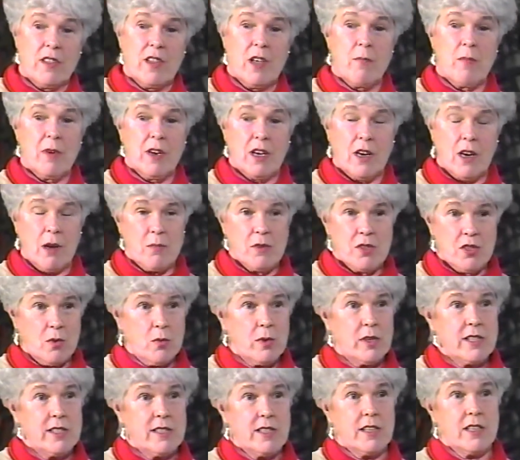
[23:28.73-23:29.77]
They pick it up so
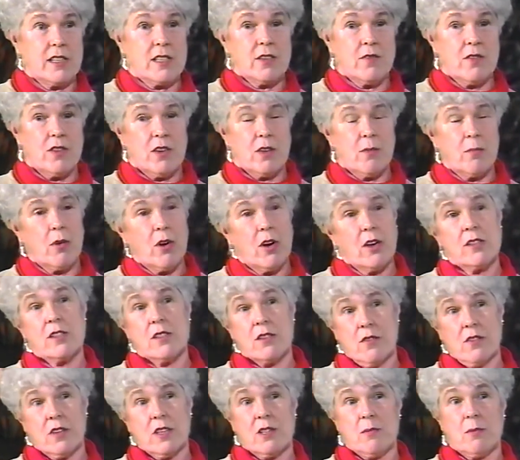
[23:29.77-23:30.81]
easily. It's a very
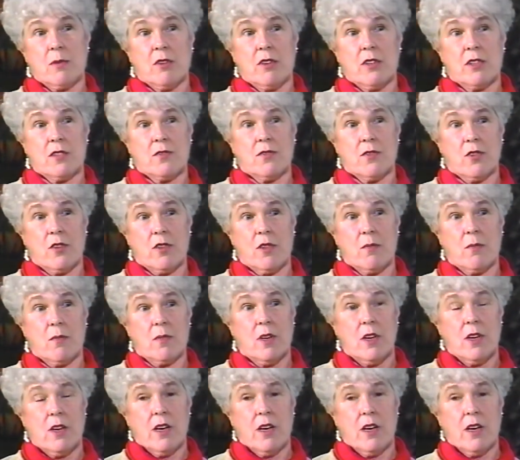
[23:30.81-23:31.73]
positive experience for them.